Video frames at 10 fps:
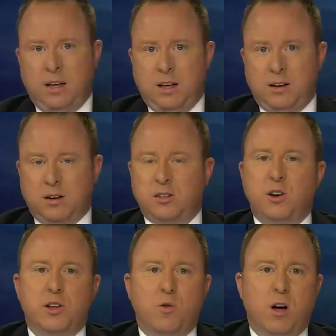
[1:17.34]
Dr.
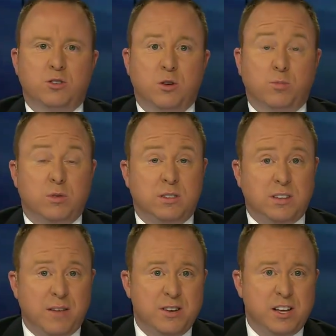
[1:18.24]
Tony Waldrop was
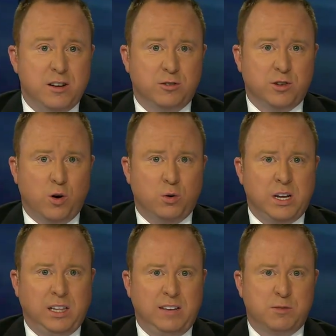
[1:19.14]
70 years
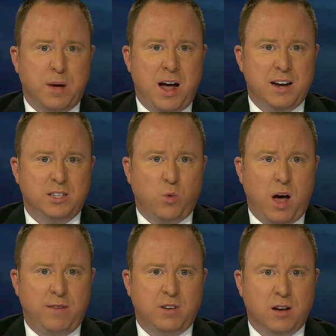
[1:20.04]
old. He leaves behind his
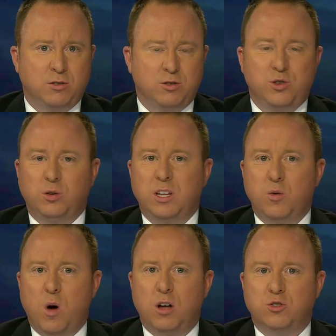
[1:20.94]
wife, Dr.
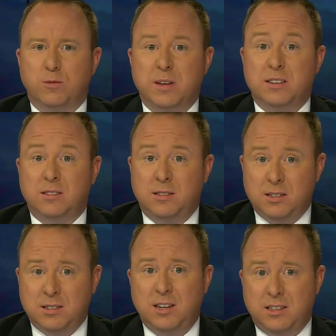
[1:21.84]
Julie Waldrop, an
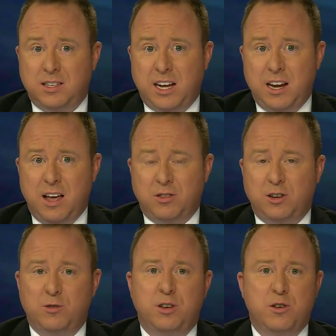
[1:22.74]
assistant dean at
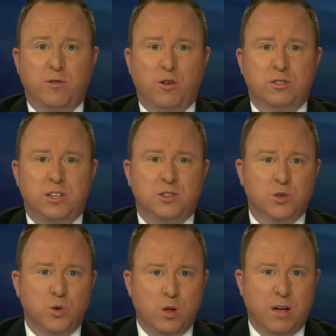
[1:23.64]
the Duke University
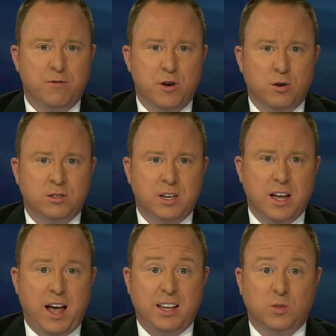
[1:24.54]
School of
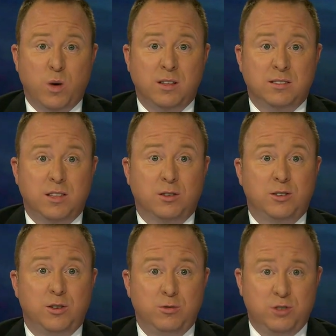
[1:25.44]
Nursing, as well as their
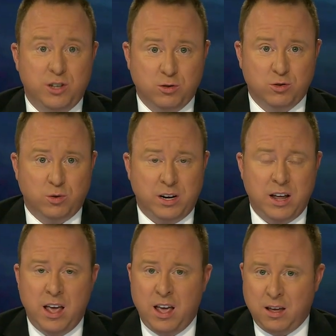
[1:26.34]
two
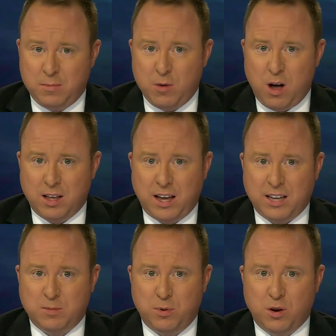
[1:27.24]
children. Meanwhile, a
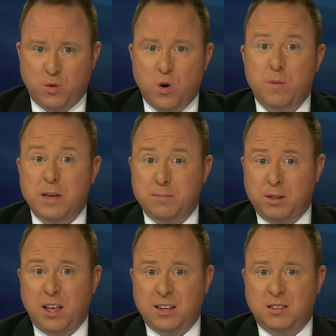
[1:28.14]
guest book will be
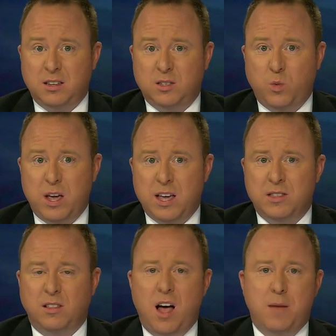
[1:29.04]
placed this week
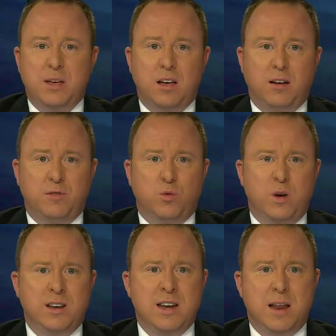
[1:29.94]
in the lobby of the
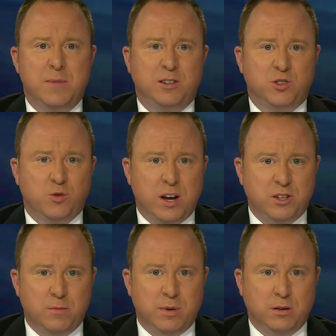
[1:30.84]
Whiddon
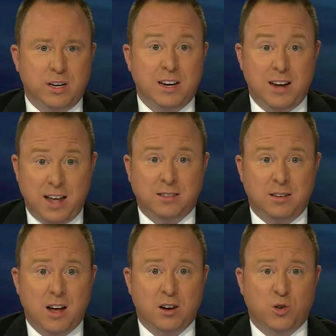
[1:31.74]
Administration Building
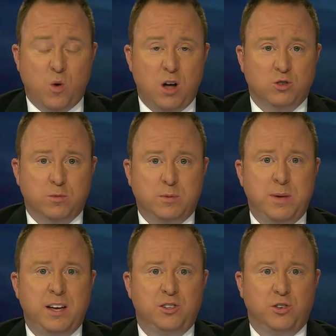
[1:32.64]
next to Dr. Waldrop's
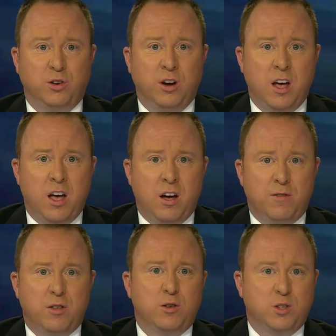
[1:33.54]
picture
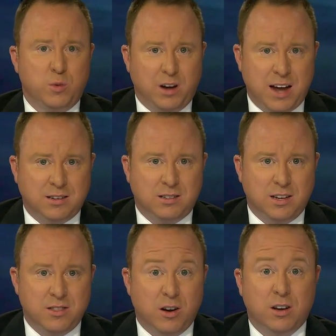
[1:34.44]
for those who would like to
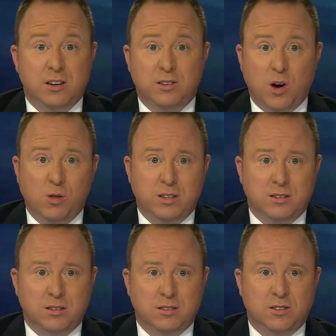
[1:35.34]
send their
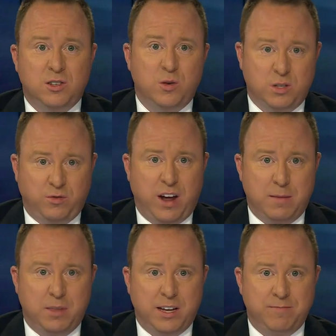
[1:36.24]
condolences to his
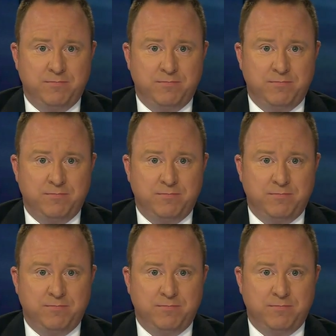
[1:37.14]
family.